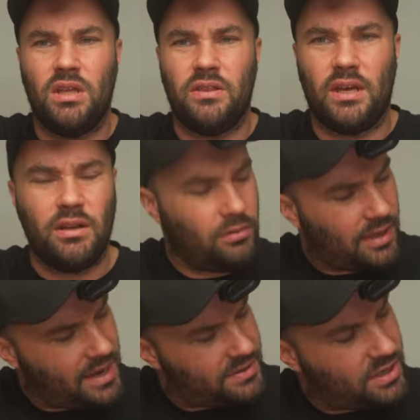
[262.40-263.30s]
Then it will
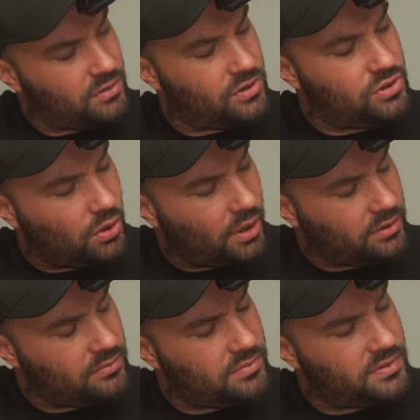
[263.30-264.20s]
ask you to
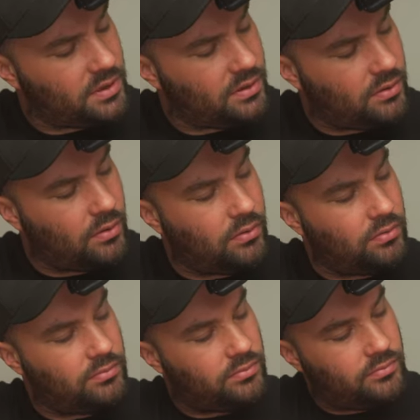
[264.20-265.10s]
join,
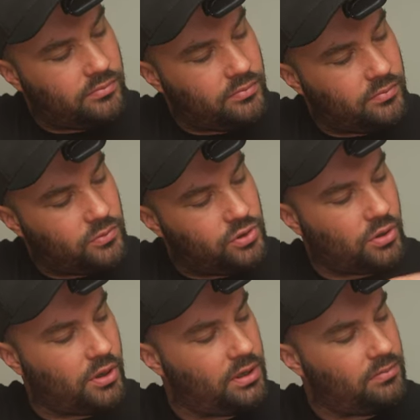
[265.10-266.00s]
so
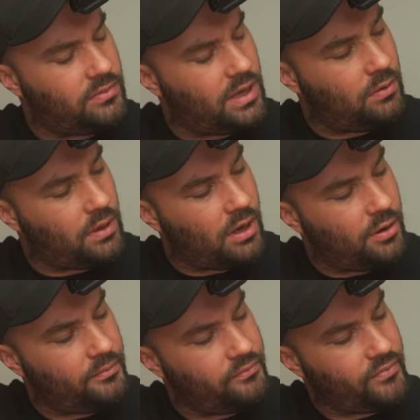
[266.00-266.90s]
join, there we
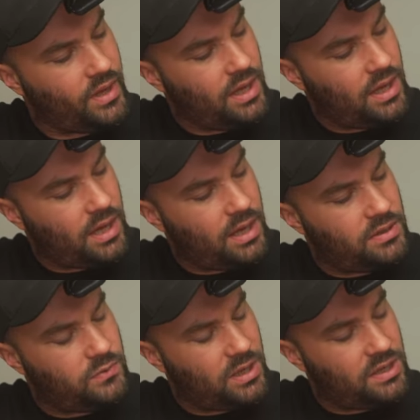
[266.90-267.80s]
go.
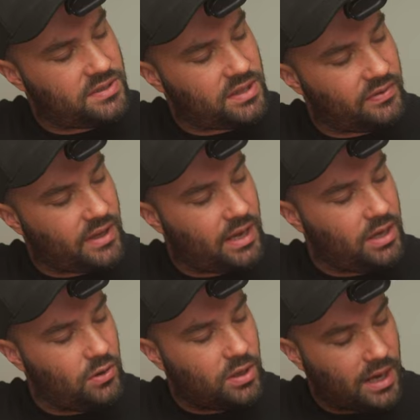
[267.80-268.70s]
And when it's done
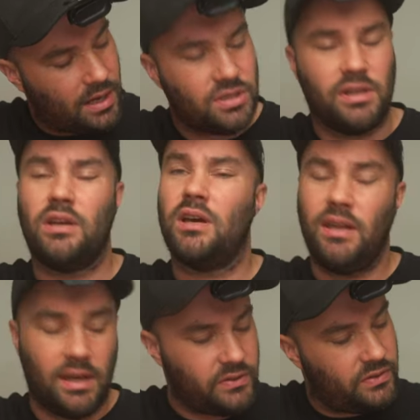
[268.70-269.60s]
that, you could actually
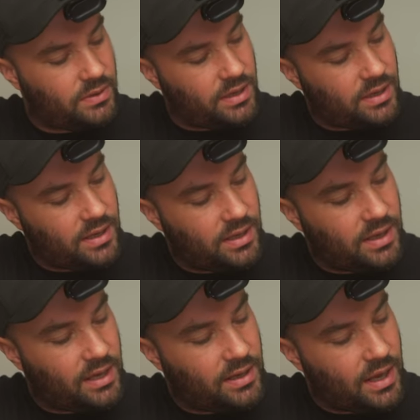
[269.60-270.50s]
connect to it,
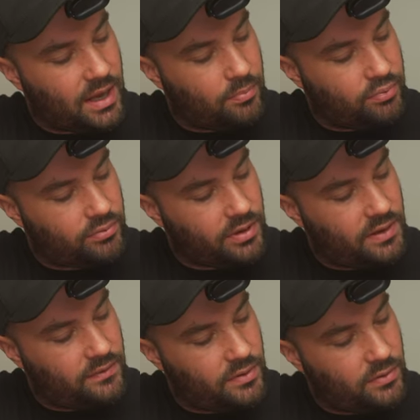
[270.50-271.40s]
get a
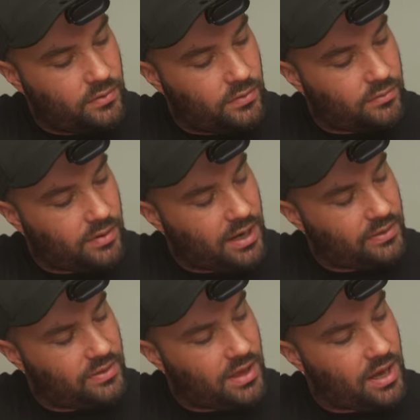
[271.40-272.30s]
preview
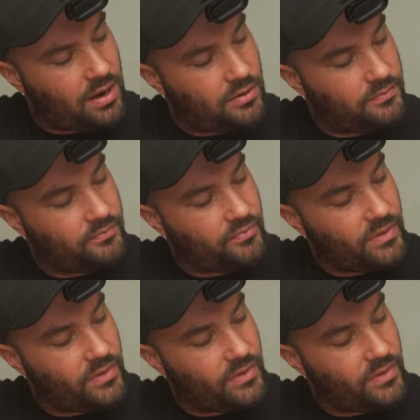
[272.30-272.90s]
right there.